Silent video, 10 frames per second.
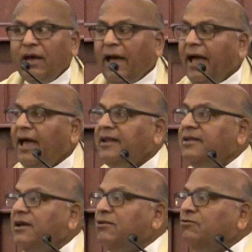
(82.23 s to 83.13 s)

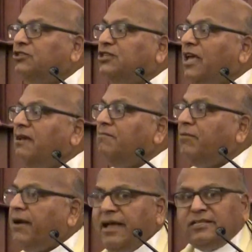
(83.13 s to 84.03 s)
and to sing
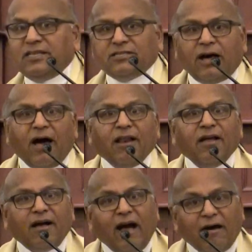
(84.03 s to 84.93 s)
praises
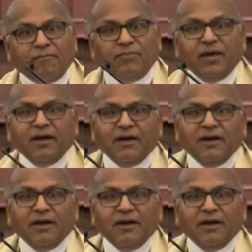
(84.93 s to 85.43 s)
of hymn